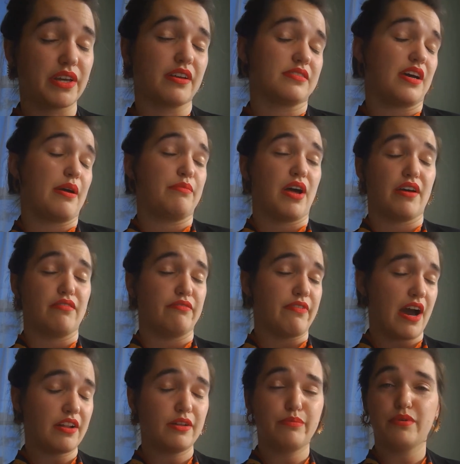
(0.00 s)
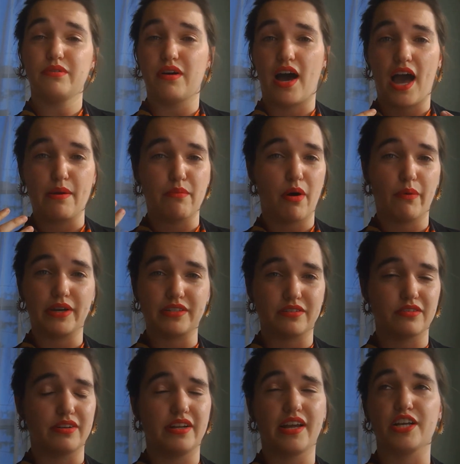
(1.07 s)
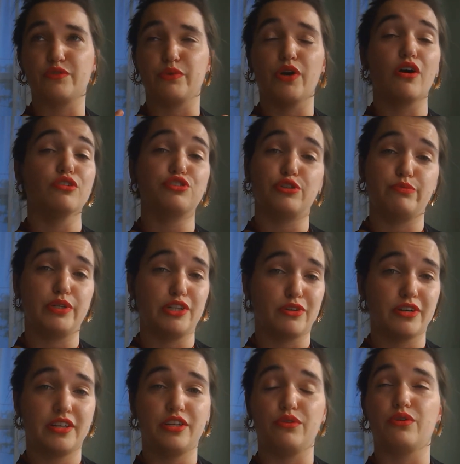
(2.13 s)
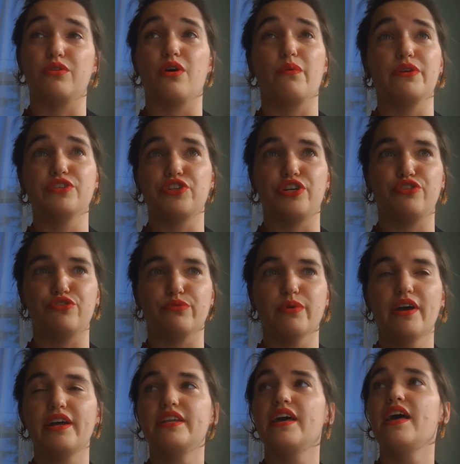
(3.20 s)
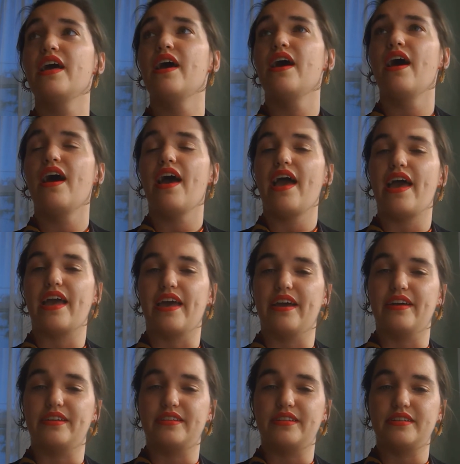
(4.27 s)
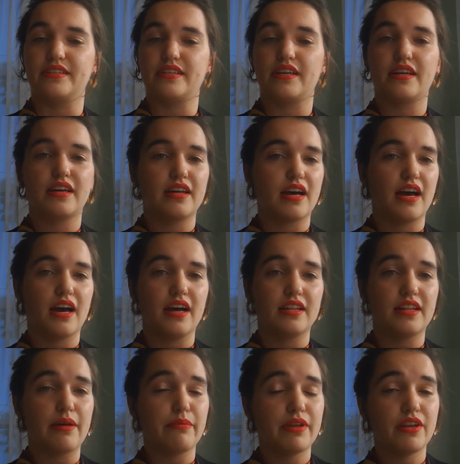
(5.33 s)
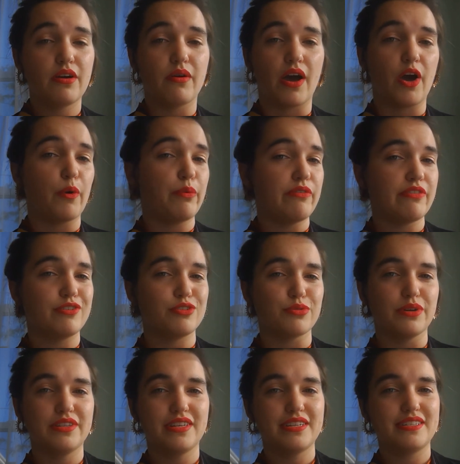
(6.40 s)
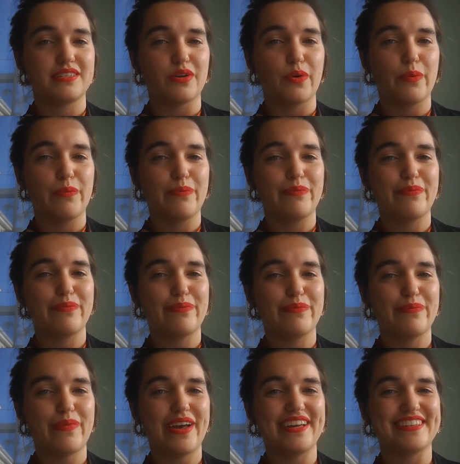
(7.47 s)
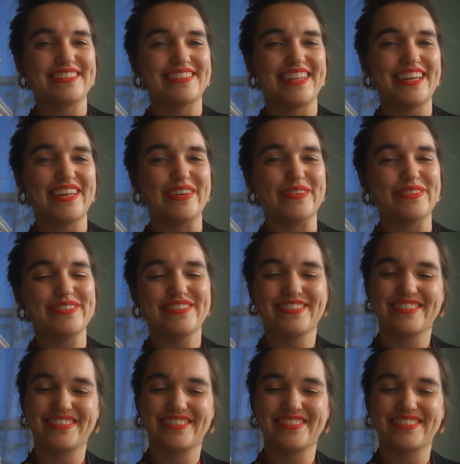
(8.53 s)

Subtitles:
because I'm not infallible. I'm always learning, as we all should be learning. You can always change your mind. And let me know. I hope you've enjoyed this. So thank you.